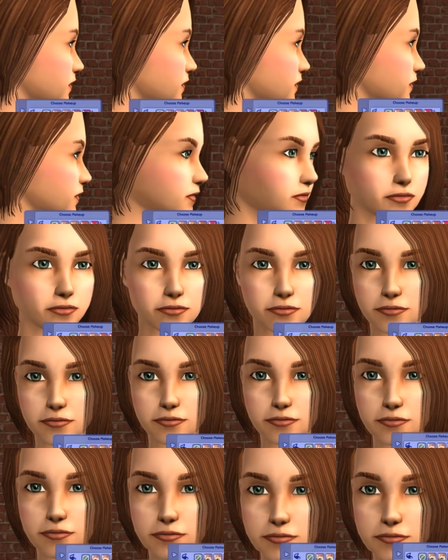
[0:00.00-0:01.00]

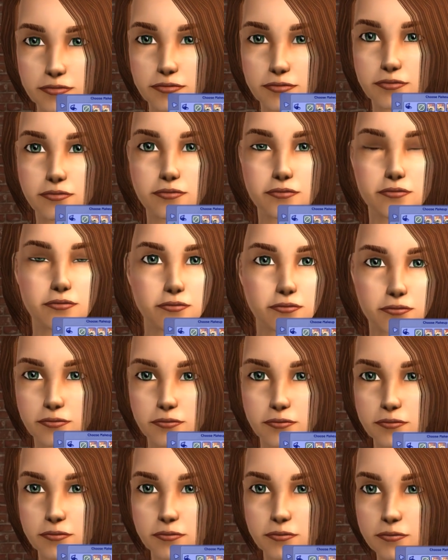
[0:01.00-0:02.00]

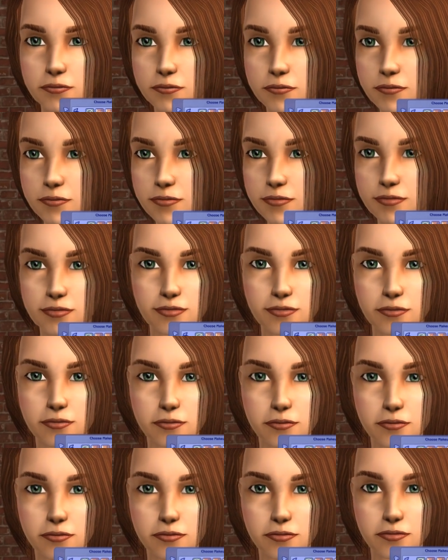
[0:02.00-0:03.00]

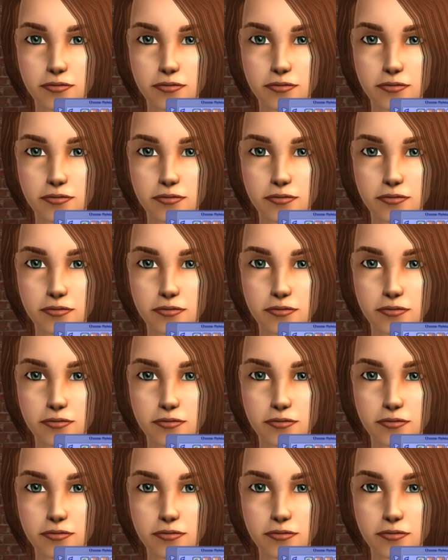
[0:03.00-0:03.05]
No one is speaking in this clip.